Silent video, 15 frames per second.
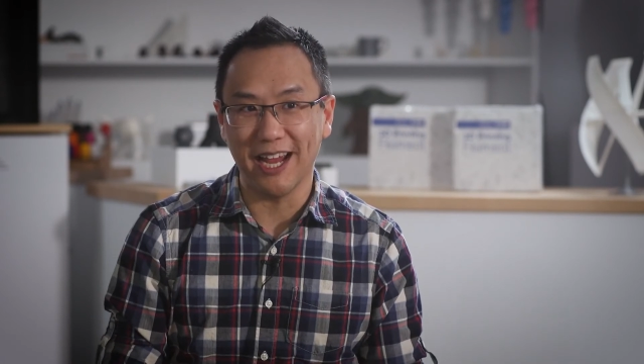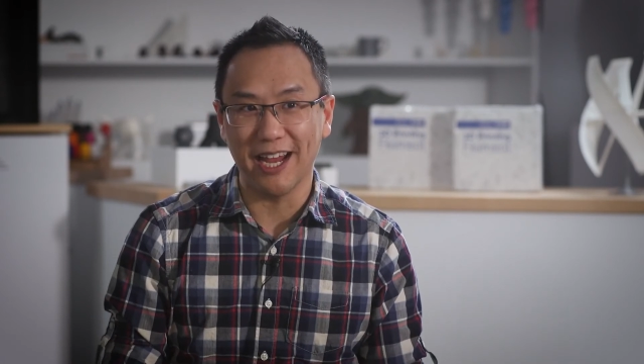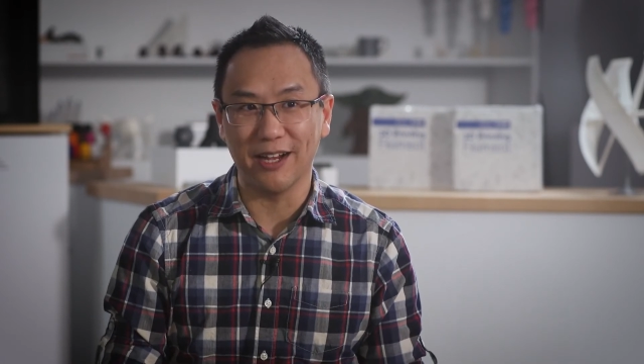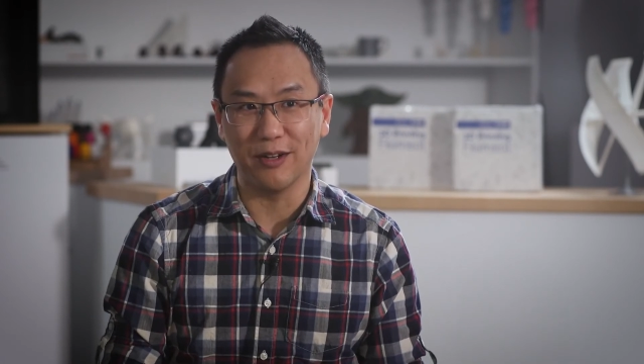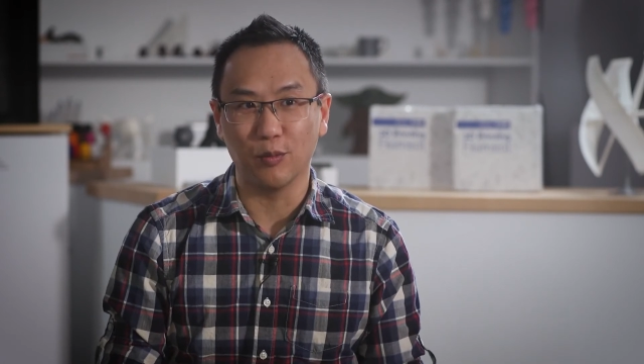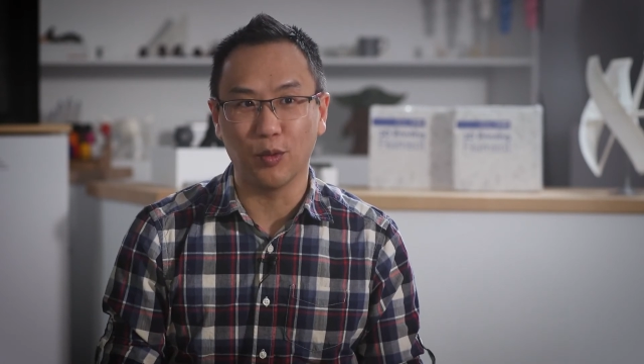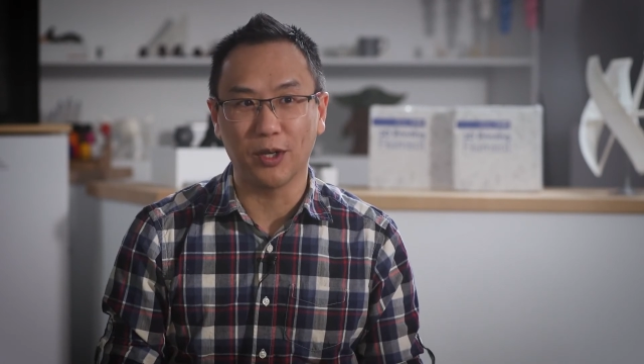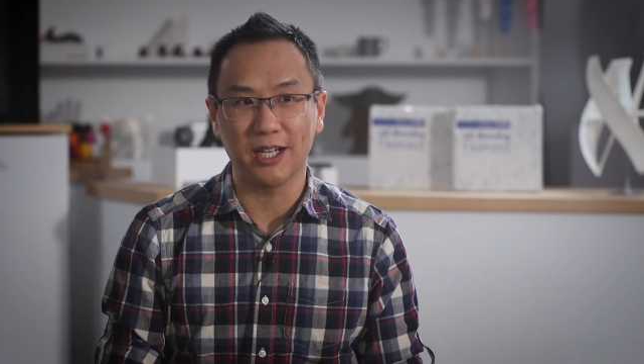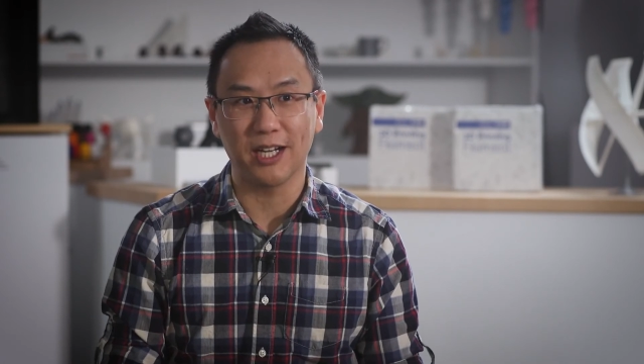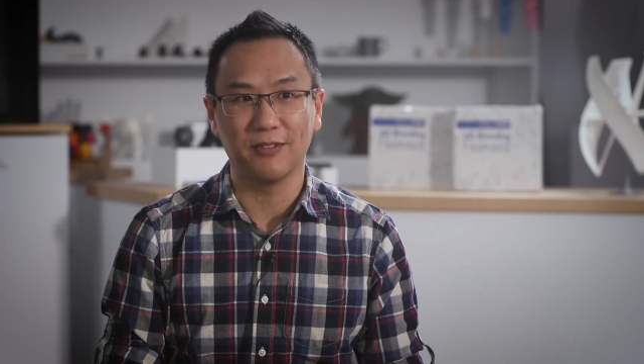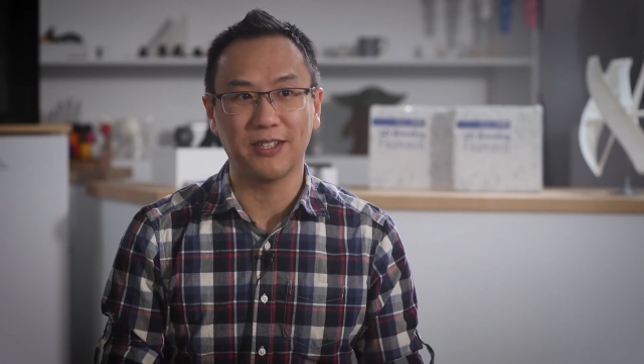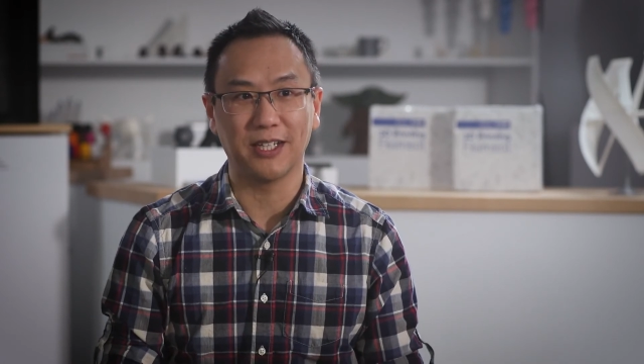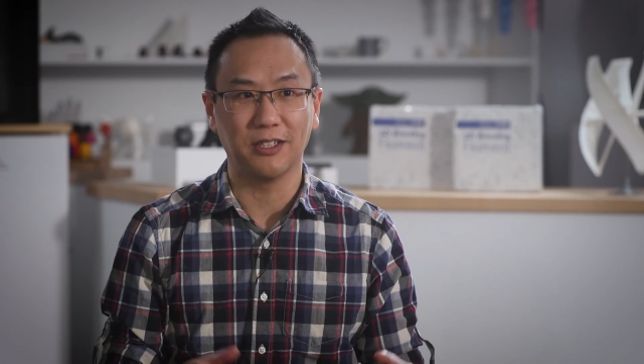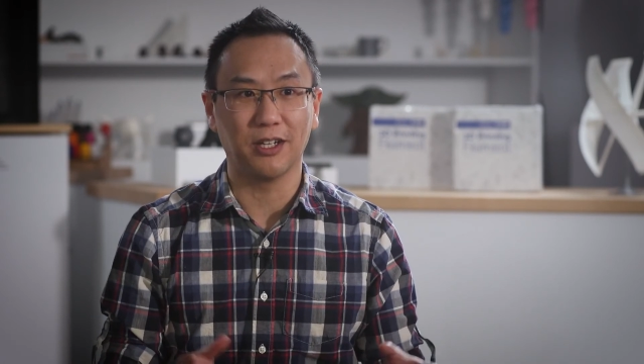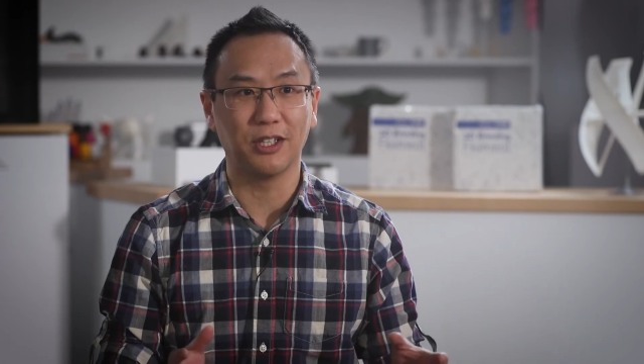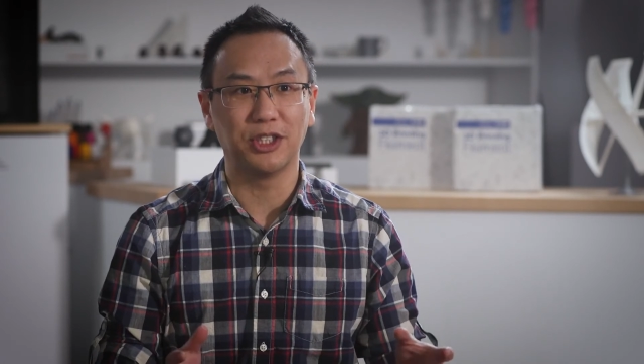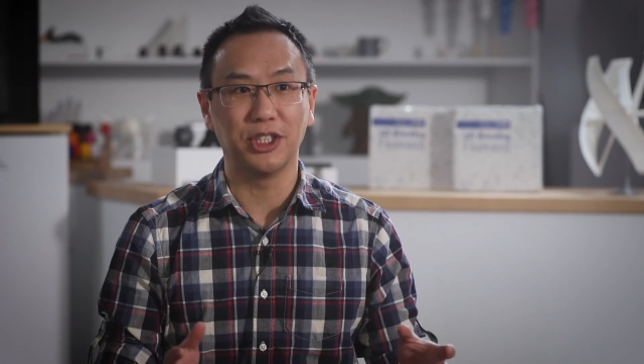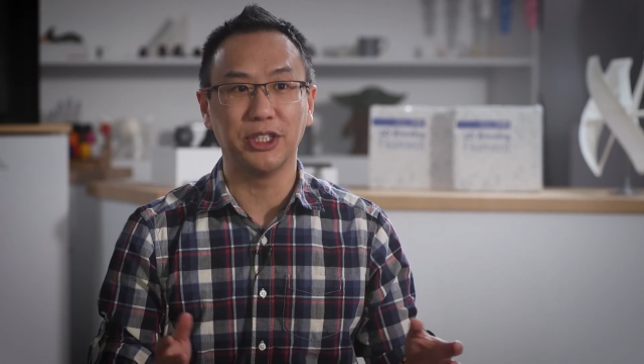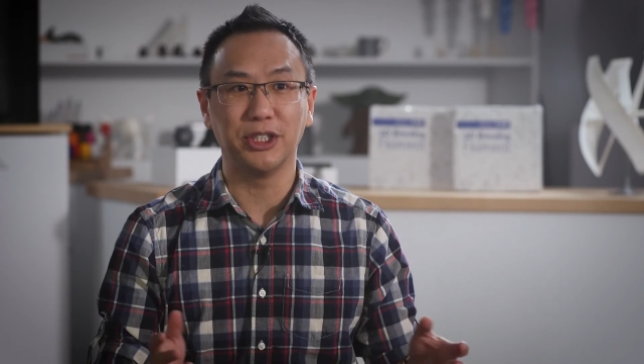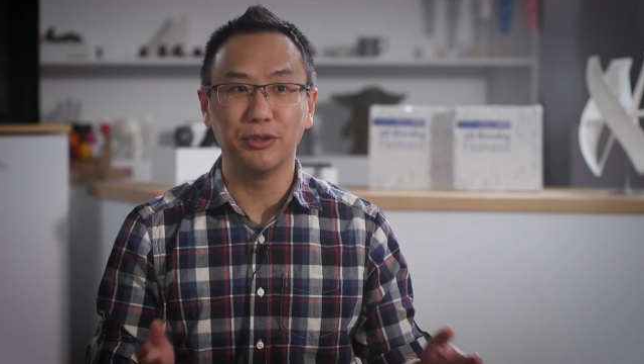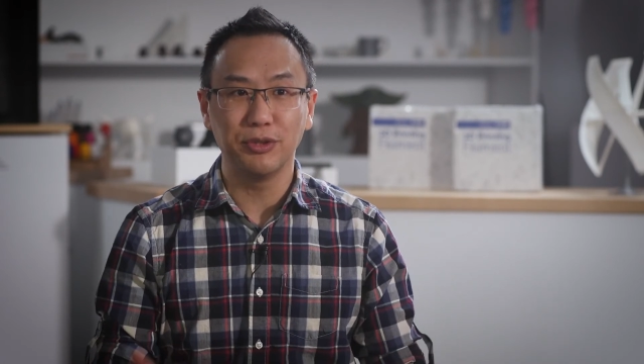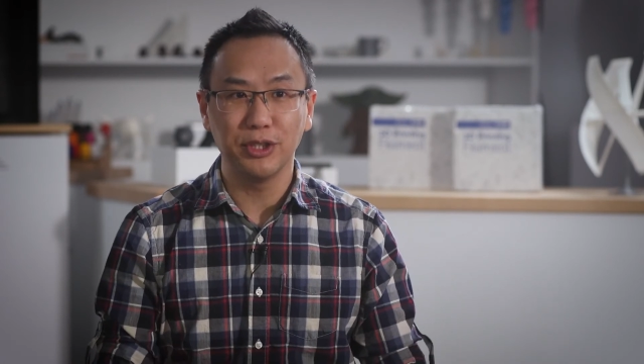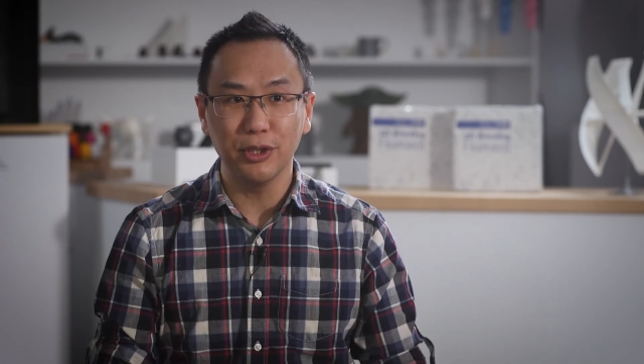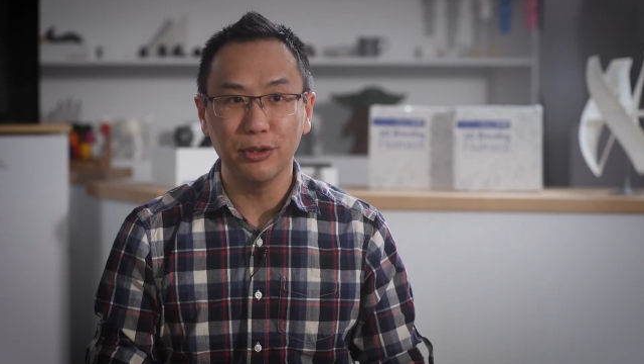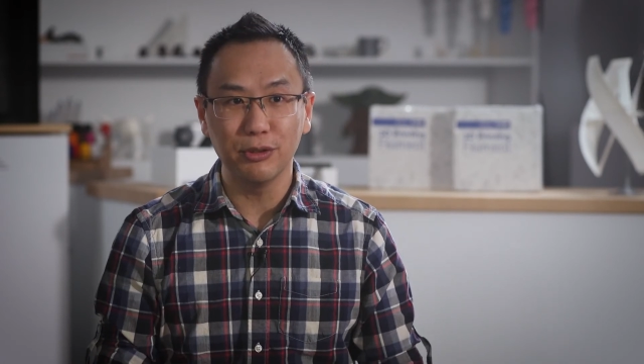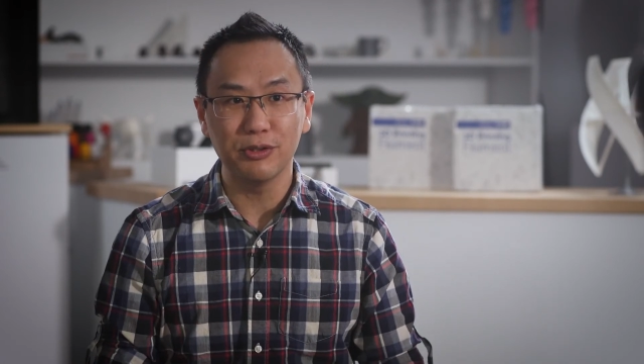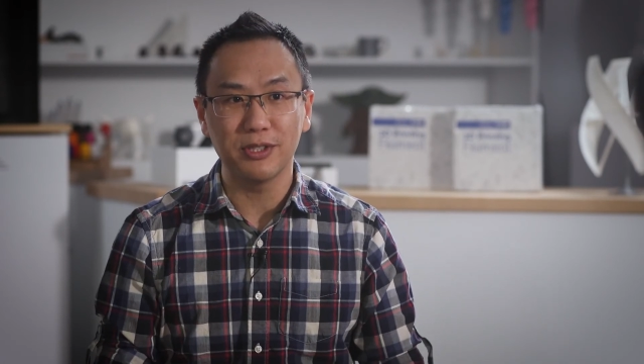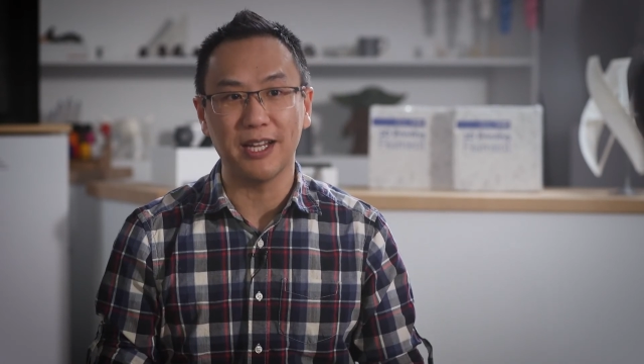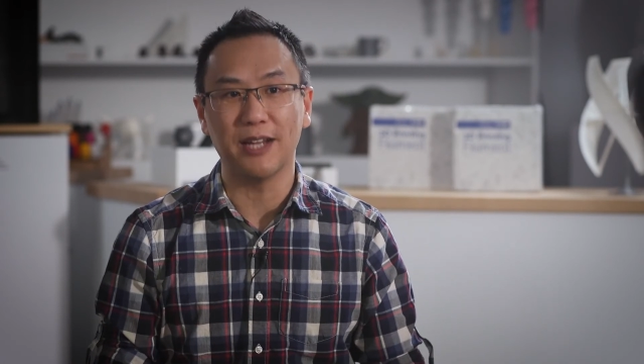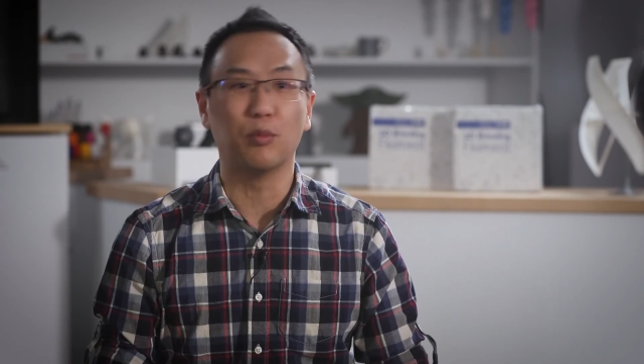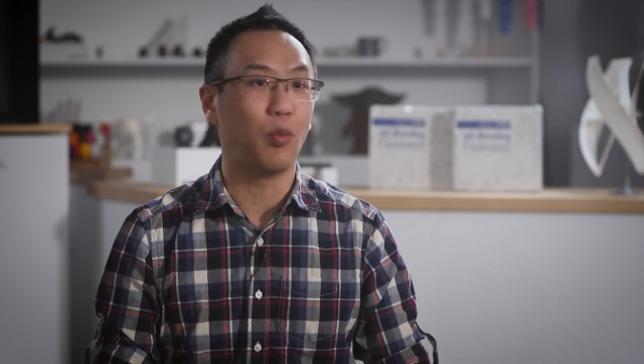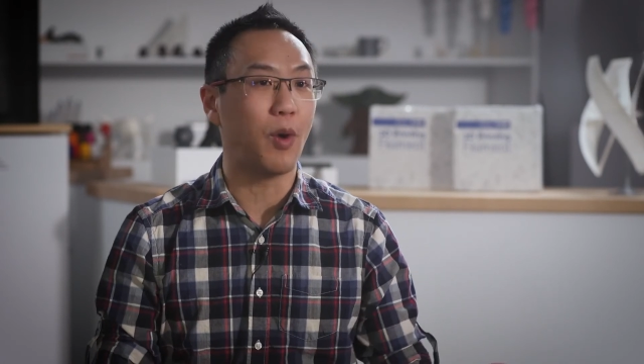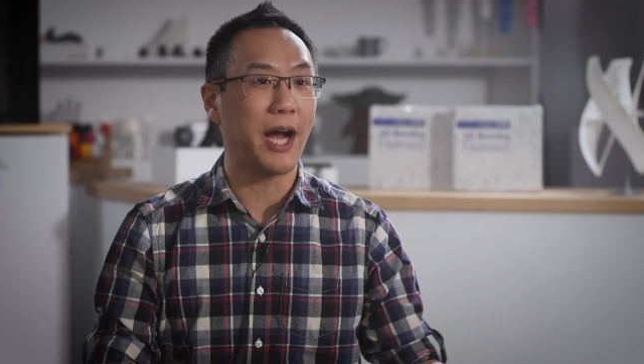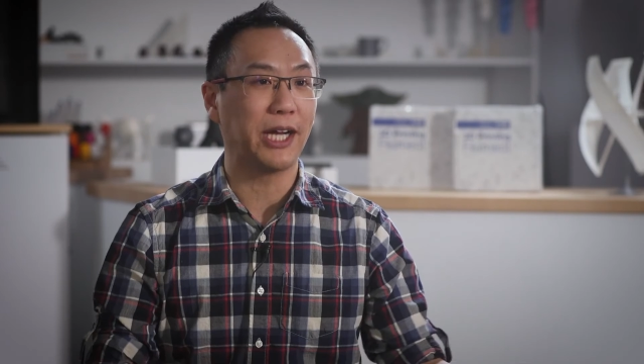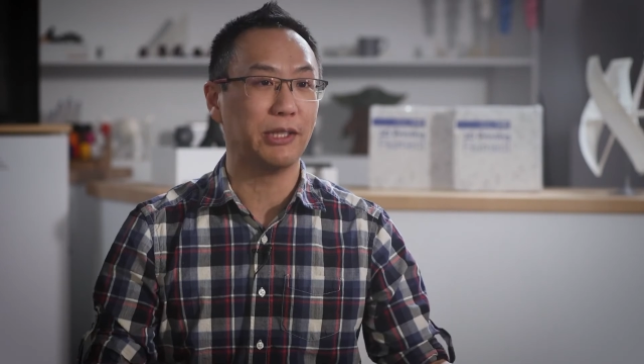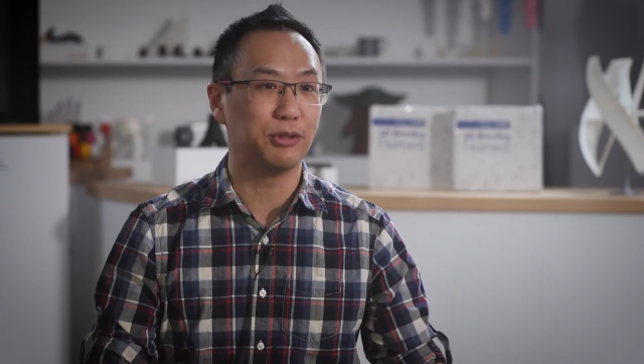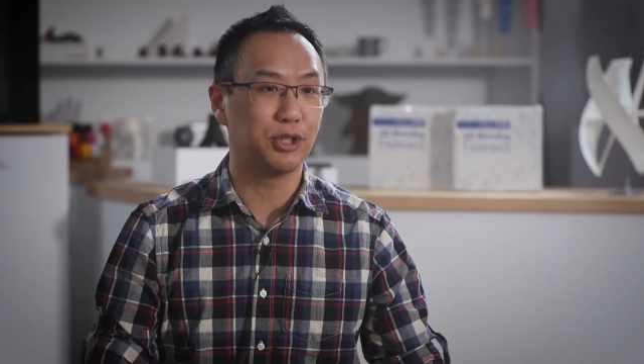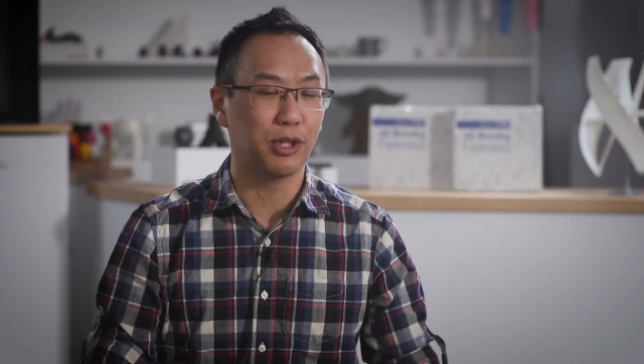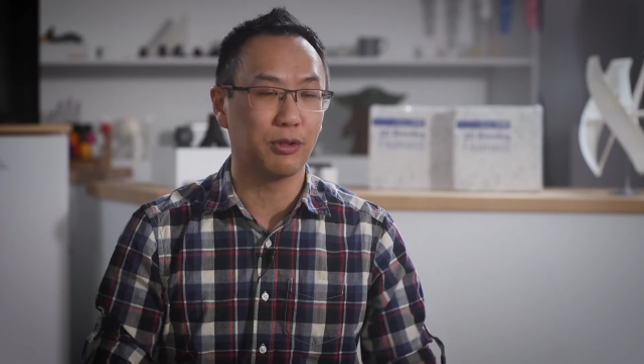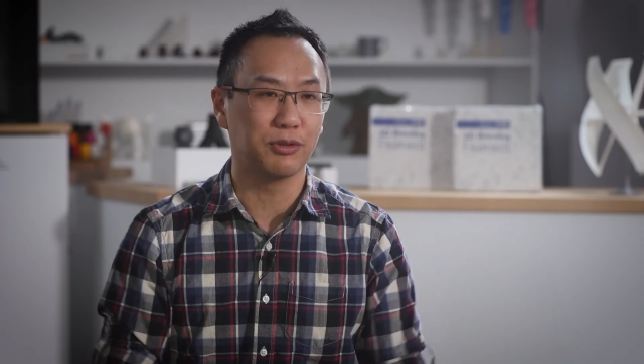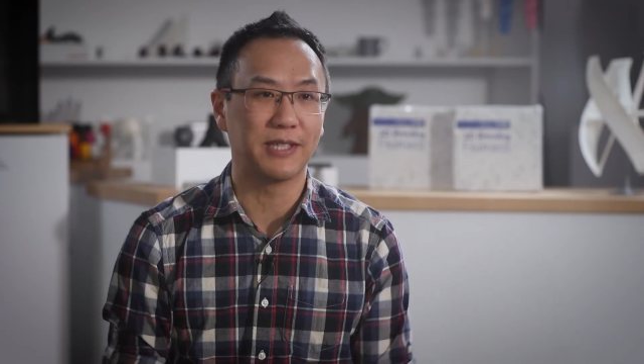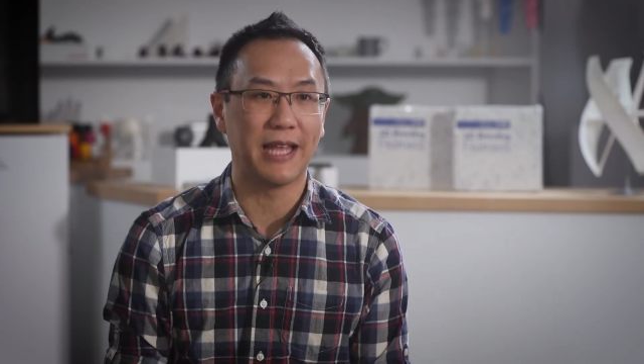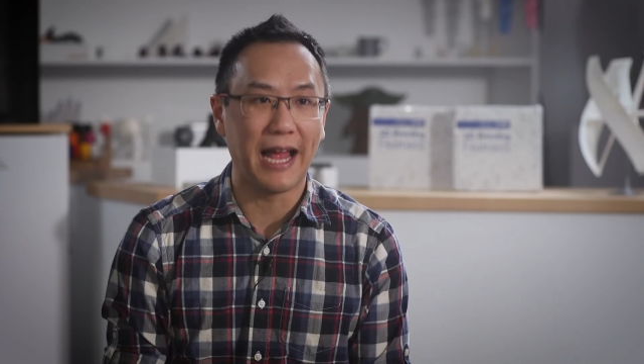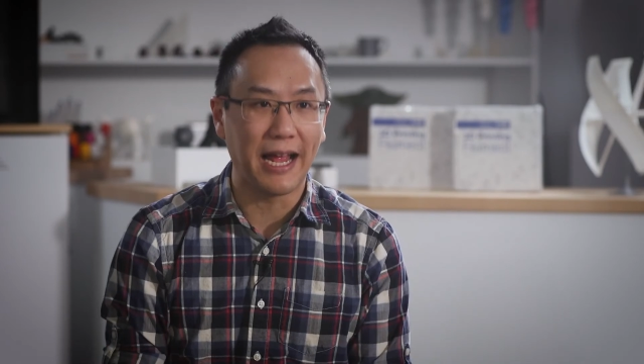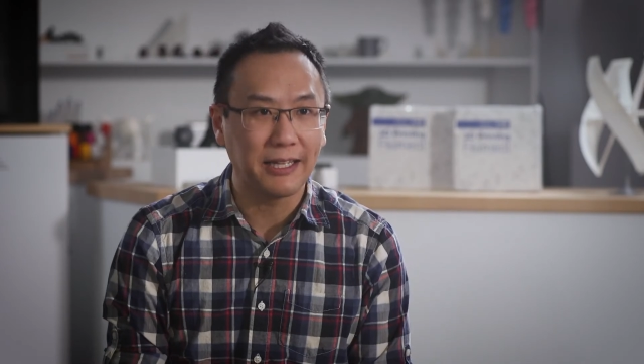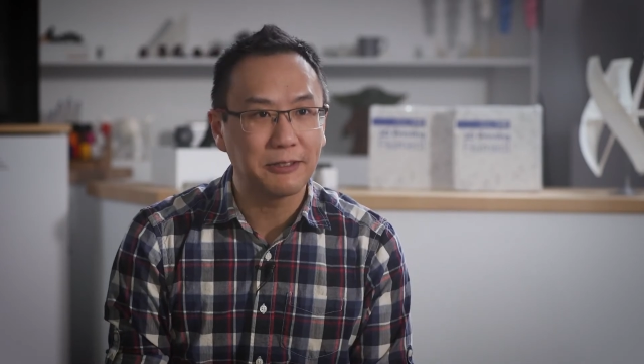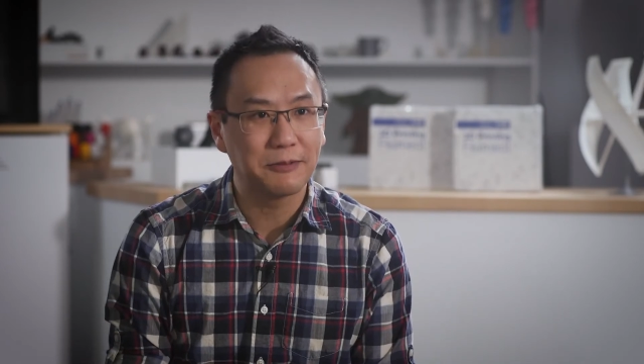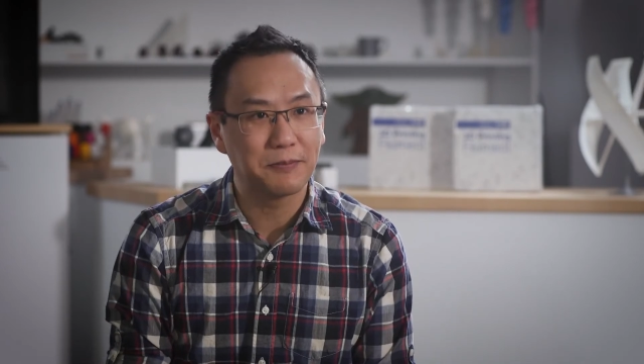and what kind of technology you used and why you chose that.